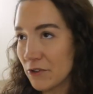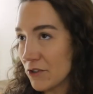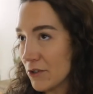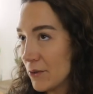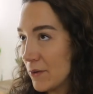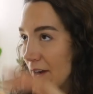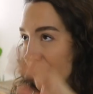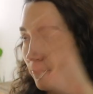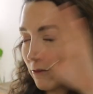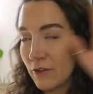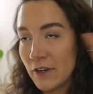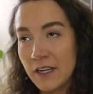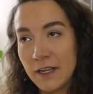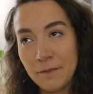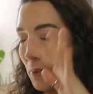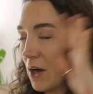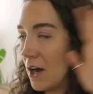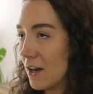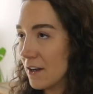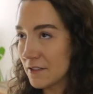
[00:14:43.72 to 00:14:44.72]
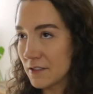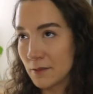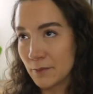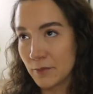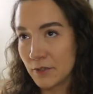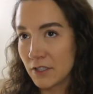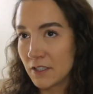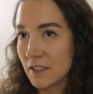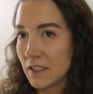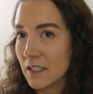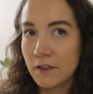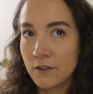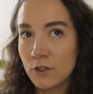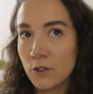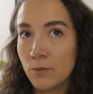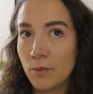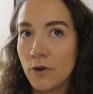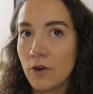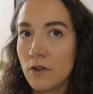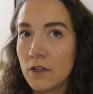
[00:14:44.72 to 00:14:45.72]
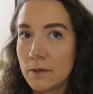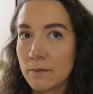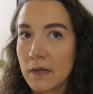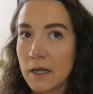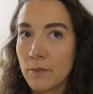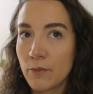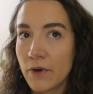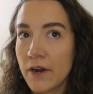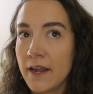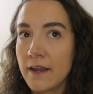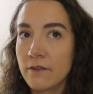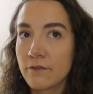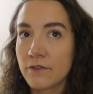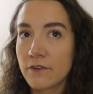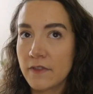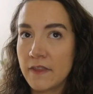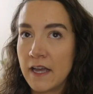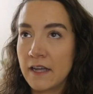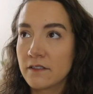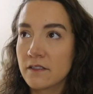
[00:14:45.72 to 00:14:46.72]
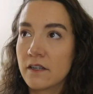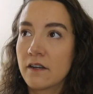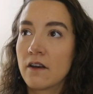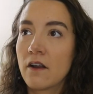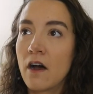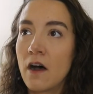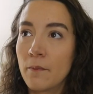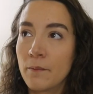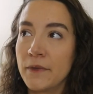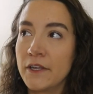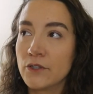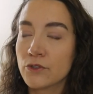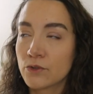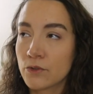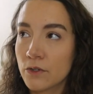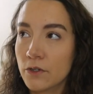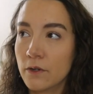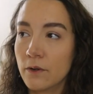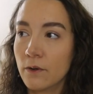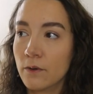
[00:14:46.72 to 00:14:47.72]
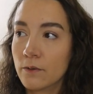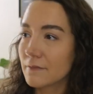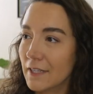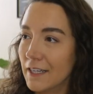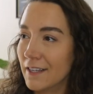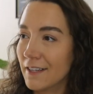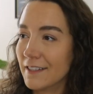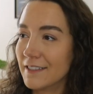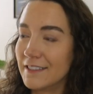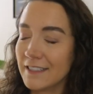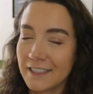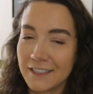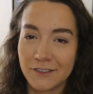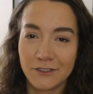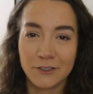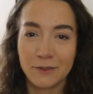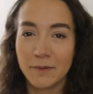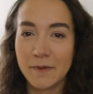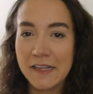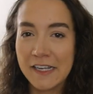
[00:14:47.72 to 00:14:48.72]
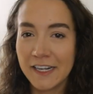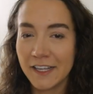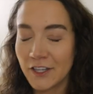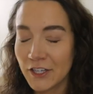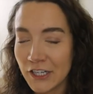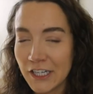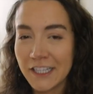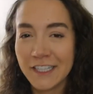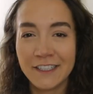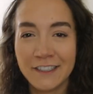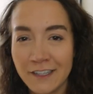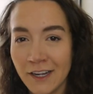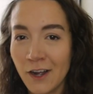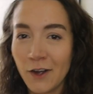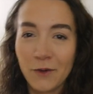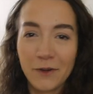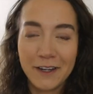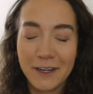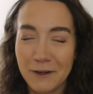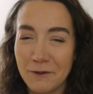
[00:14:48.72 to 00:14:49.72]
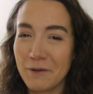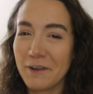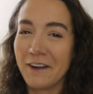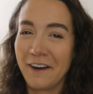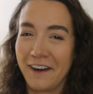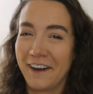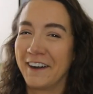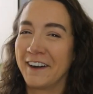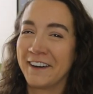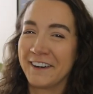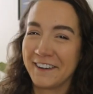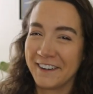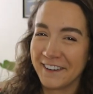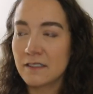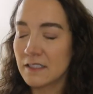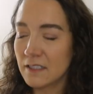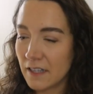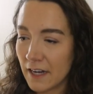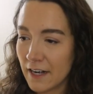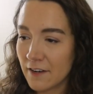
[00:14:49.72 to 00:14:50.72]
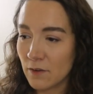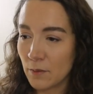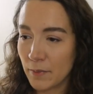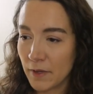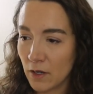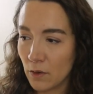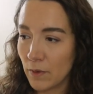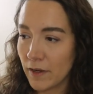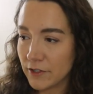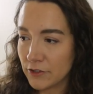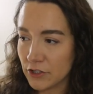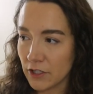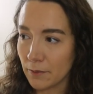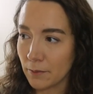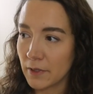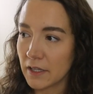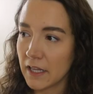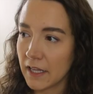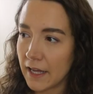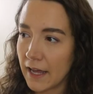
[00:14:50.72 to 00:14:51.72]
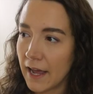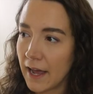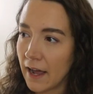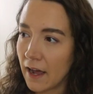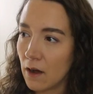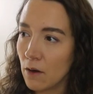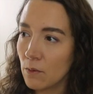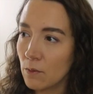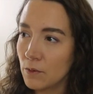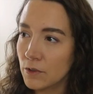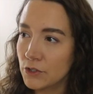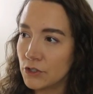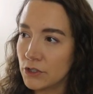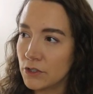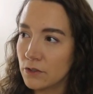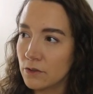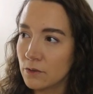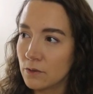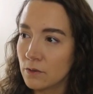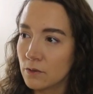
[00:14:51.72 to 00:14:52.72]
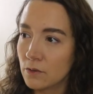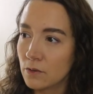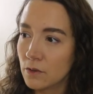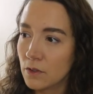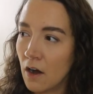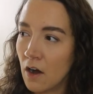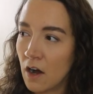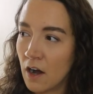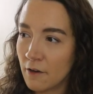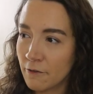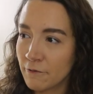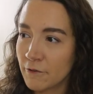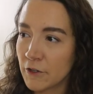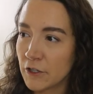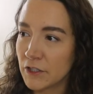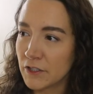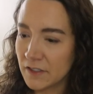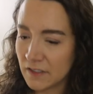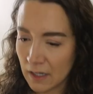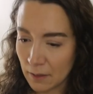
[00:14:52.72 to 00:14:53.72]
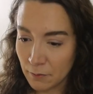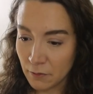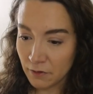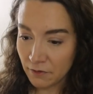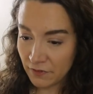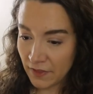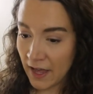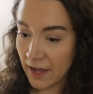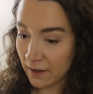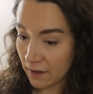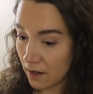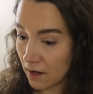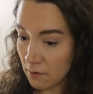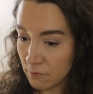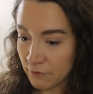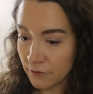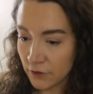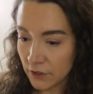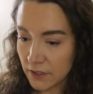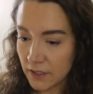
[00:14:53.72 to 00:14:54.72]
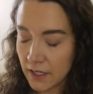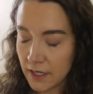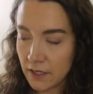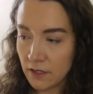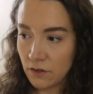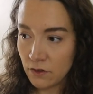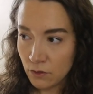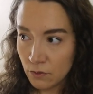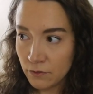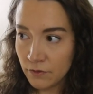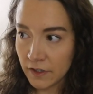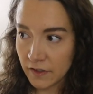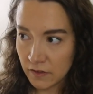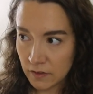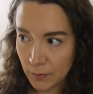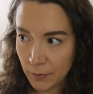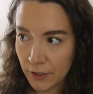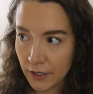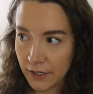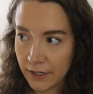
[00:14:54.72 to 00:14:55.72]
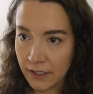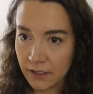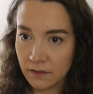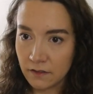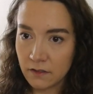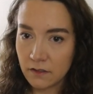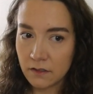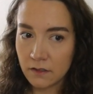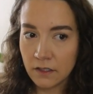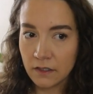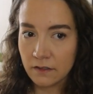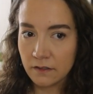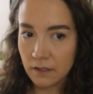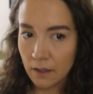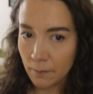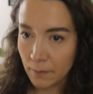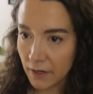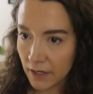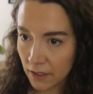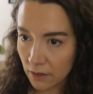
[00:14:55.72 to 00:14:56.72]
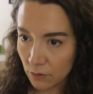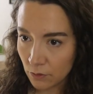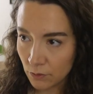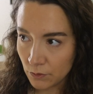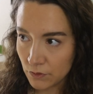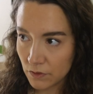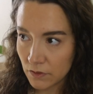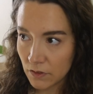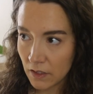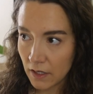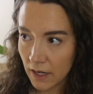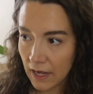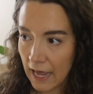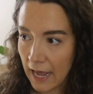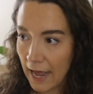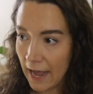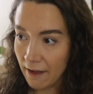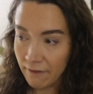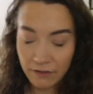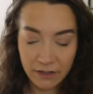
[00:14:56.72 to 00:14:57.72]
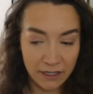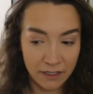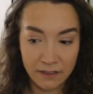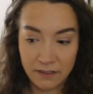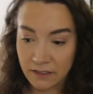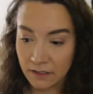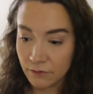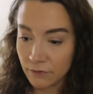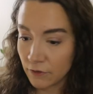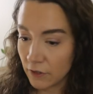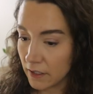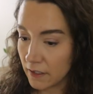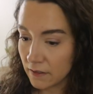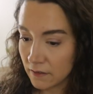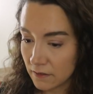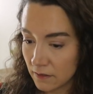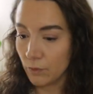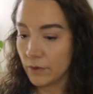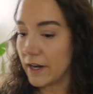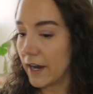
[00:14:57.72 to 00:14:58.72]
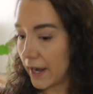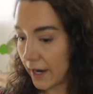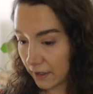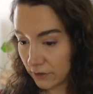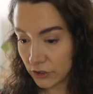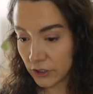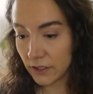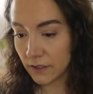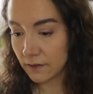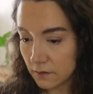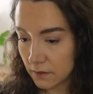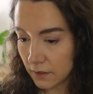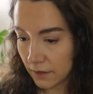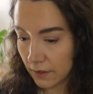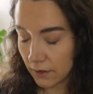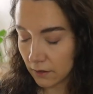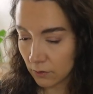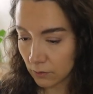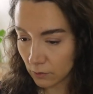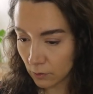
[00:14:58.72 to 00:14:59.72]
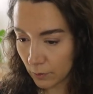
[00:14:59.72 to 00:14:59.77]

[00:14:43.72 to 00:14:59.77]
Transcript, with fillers: through every possible loophole in my brain for that to not be true. Did it do me any good? No, here we are. It's kind of a big question, but like, how would you offer some of that comfort that you've experienced to somebody who's having a different reaction to their own